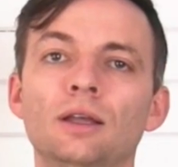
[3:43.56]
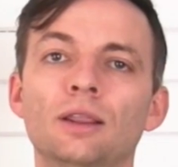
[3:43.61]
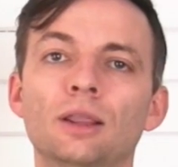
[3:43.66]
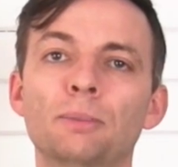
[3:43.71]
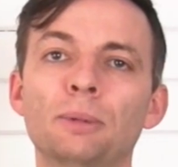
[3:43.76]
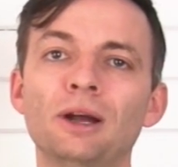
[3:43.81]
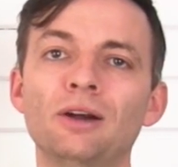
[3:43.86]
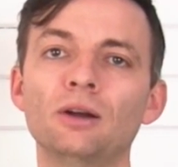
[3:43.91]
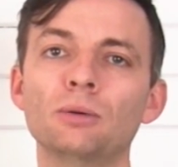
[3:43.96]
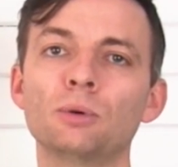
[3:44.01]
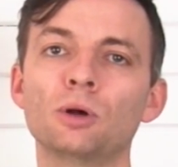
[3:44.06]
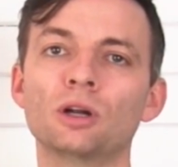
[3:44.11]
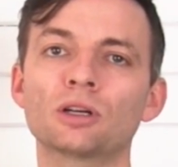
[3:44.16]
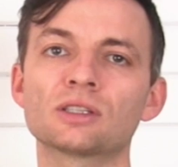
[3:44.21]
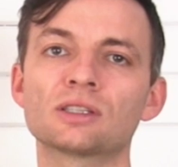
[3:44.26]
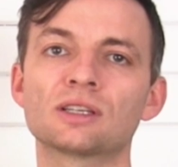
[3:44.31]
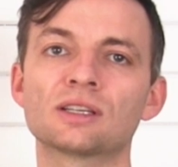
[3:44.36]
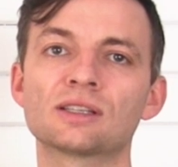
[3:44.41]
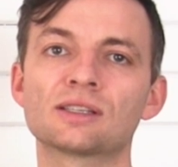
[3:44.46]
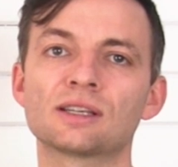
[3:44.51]
The power
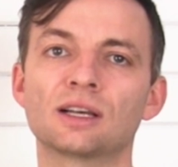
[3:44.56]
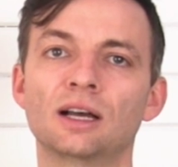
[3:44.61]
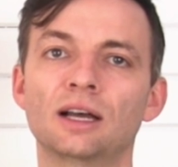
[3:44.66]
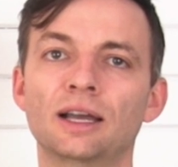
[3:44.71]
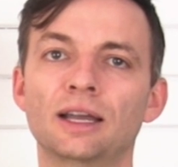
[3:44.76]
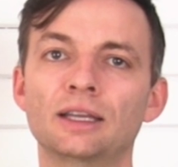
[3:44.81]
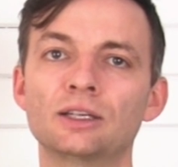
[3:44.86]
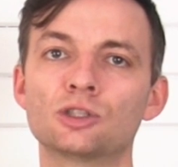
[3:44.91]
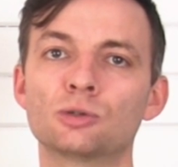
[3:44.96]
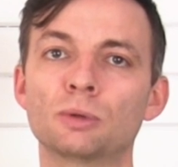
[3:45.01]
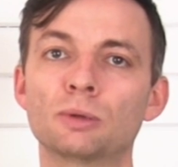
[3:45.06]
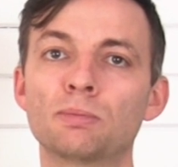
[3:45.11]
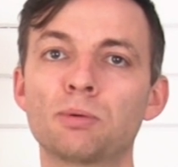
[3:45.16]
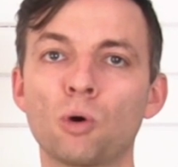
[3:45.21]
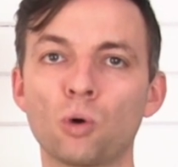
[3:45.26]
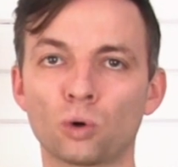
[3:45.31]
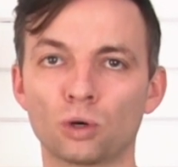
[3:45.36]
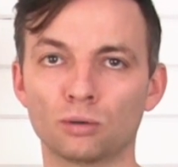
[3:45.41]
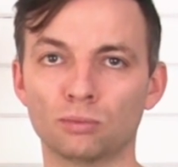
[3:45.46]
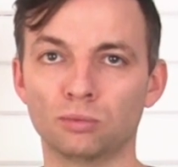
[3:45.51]
box is designed to be
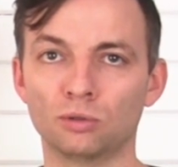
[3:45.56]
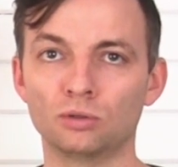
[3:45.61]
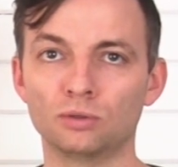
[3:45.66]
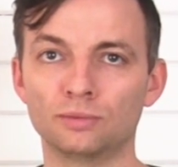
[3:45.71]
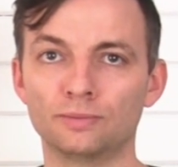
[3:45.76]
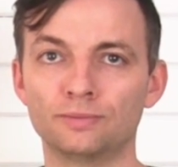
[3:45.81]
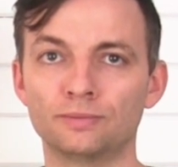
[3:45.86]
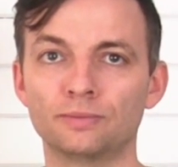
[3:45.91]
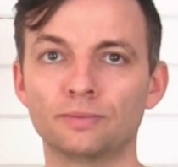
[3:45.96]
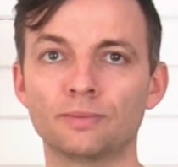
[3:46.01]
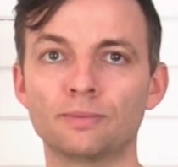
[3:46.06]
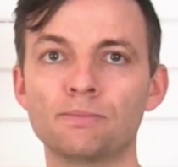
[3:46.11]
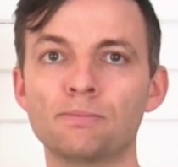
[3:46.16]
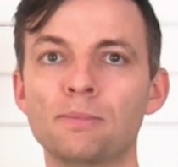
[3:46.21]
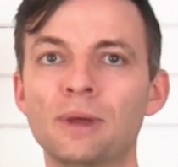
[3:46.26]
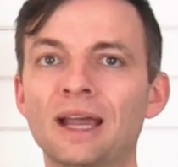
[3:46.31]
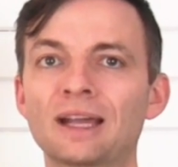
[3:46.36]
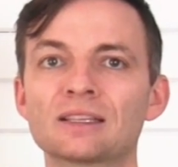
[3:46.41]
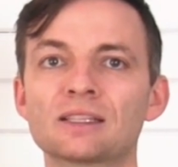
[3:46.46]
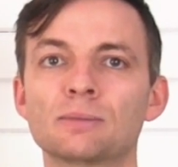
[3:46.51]
portable,
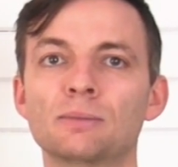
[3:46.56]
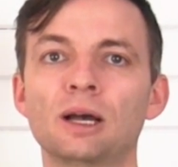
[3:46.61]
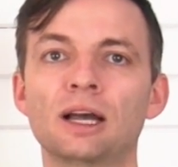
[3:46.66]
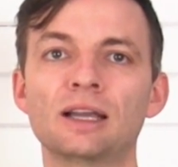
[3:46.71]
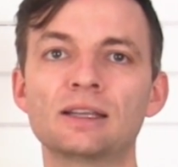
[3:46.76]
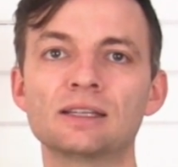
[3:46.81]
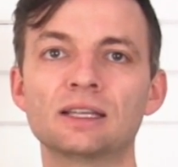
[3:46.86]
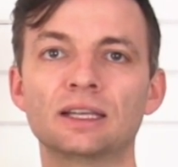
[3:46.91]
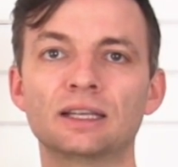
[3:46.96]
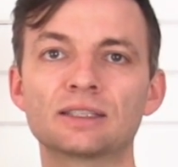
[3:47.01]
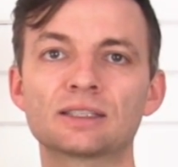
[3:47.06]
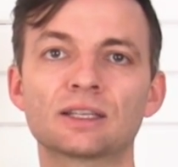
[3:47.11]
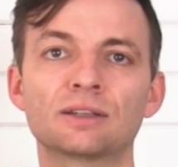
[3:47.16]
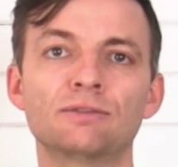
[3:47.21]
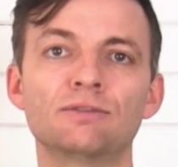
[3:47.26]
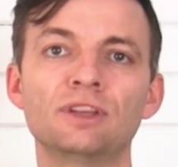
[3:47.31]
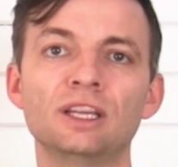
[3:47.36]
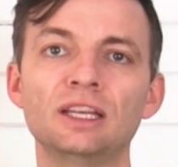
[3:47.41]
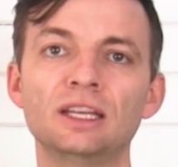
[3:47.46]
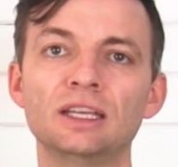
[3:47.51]
maximizing its
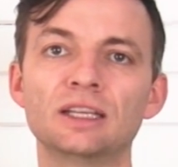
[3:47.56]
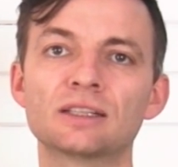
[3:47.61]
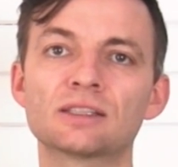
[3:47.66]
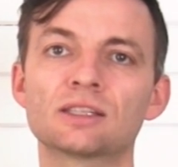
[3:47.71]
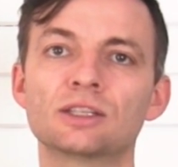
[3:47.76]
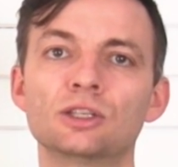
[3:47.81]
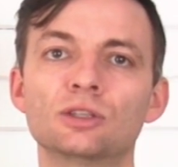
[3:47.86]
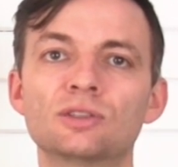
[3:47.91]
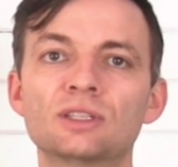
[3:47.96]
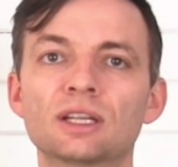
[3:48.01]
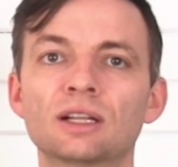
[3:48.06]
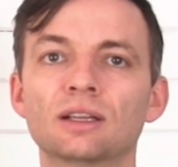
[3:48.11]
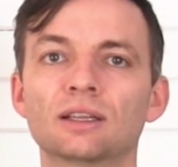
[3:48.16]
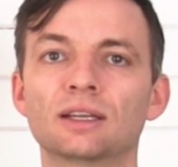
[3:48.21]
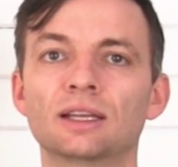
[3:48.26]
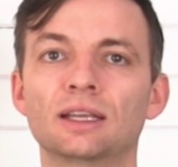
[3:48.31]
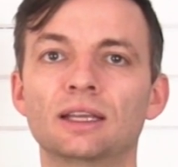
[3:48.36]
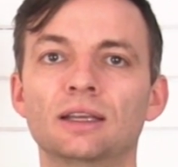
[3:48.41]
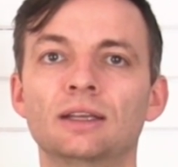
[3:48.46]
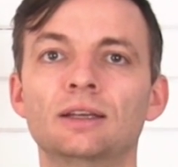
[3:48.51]
convenience and
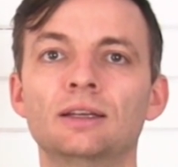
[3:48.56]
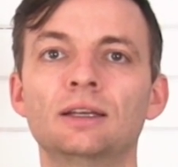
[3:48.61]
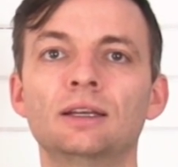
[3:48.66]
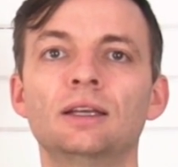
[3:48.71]
utility.